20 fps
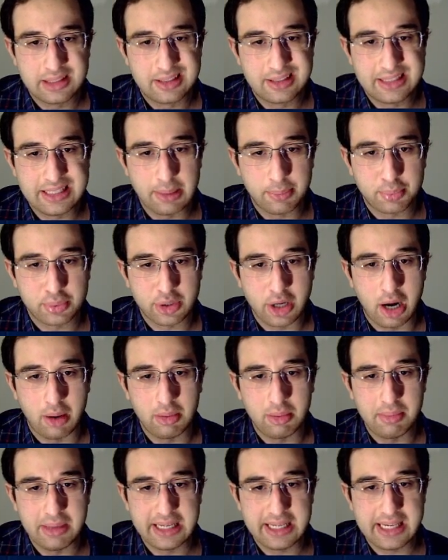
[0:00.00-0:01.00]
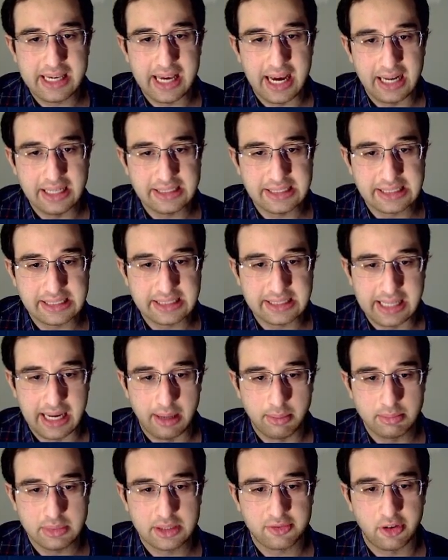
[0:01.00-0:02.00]
the problem again
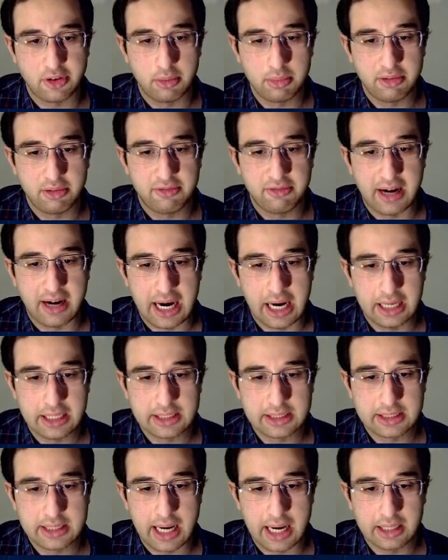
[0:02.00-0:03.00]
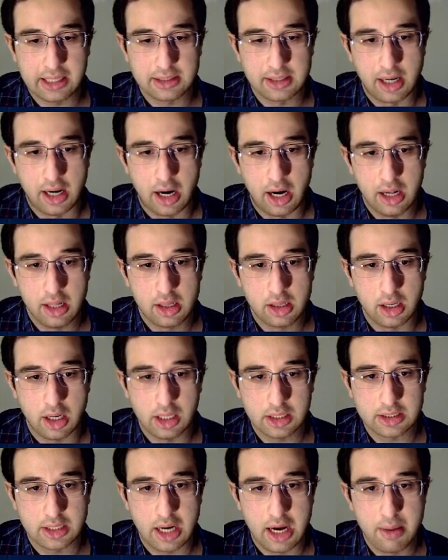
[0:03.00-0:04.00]
stems from the fact that I
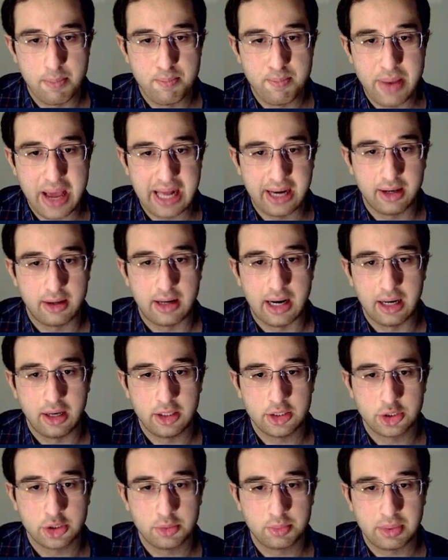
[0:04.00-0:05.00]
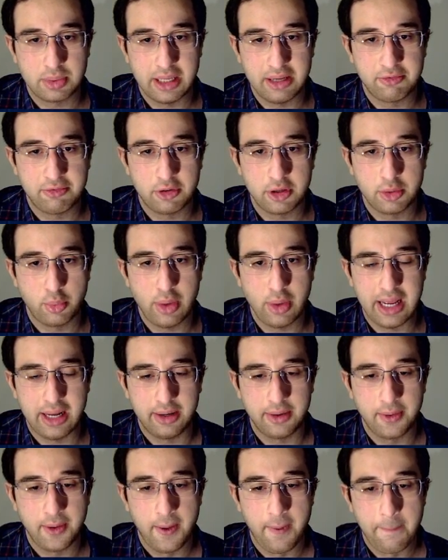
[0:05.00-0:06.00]
thought I'm better and I should play for the win.
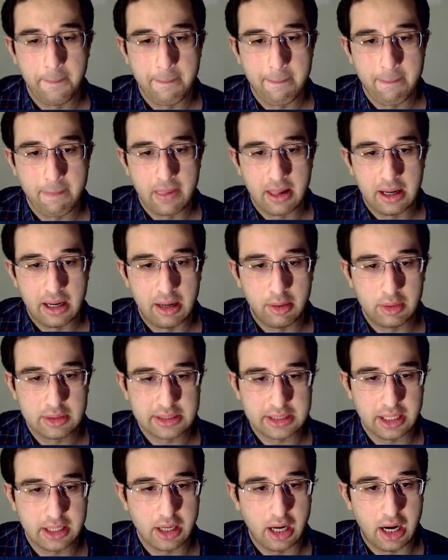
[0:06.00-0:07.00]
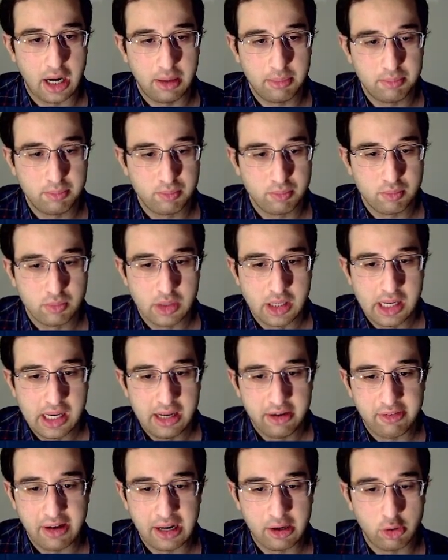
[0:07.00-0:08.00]
I was like, if
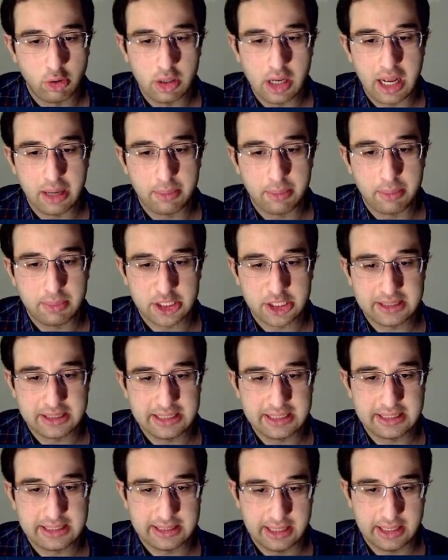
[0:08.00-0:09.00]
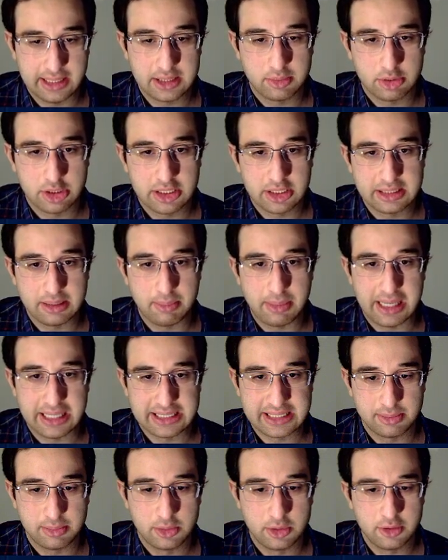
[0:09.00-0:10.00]
I go like bishop c6, which is the
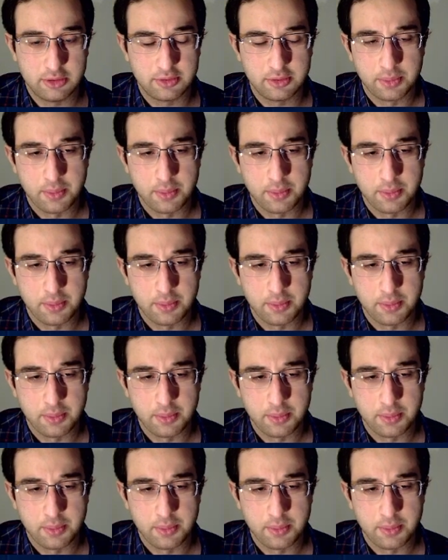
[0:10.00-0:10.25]
best move,